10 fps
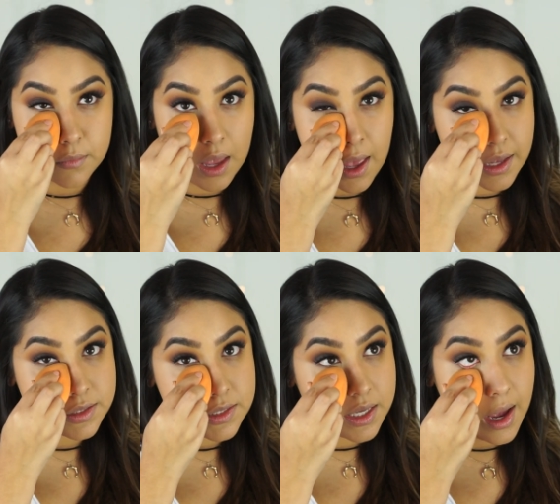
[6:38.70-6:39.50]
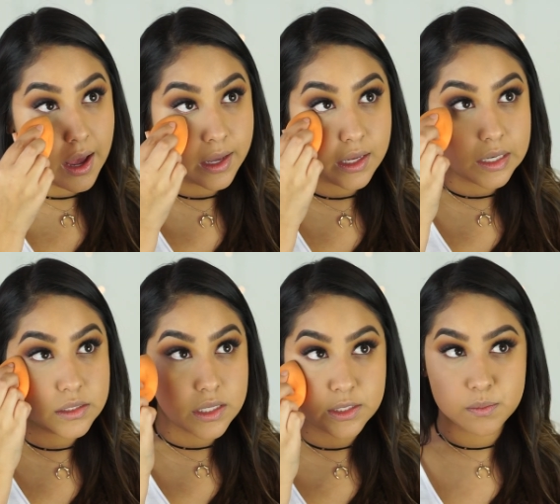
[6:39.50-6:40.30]
And yeah,
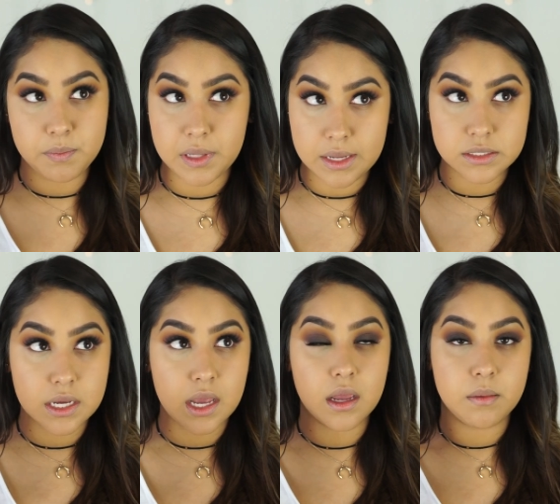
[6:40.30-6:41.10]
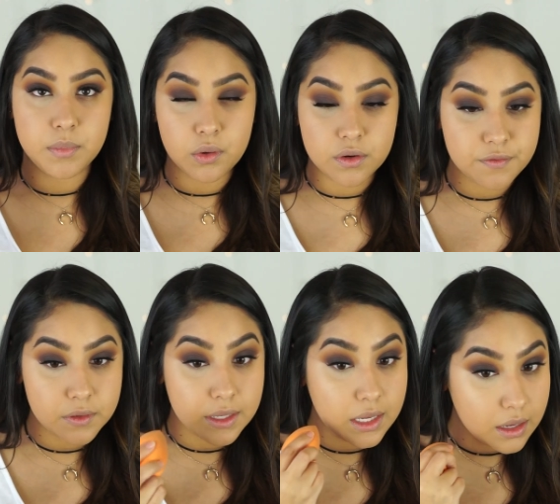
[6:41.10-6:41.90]
it's blending
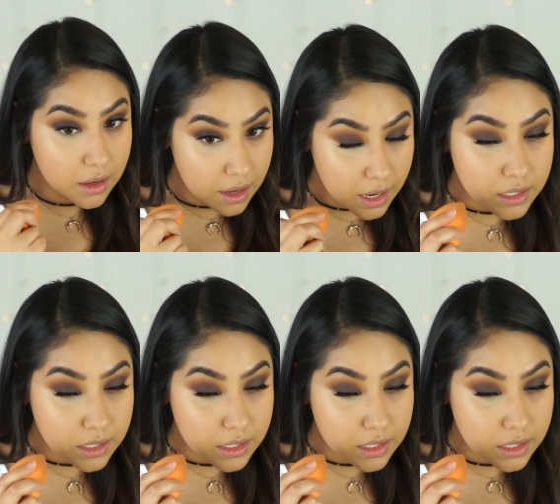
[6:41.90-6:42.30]
beautifully.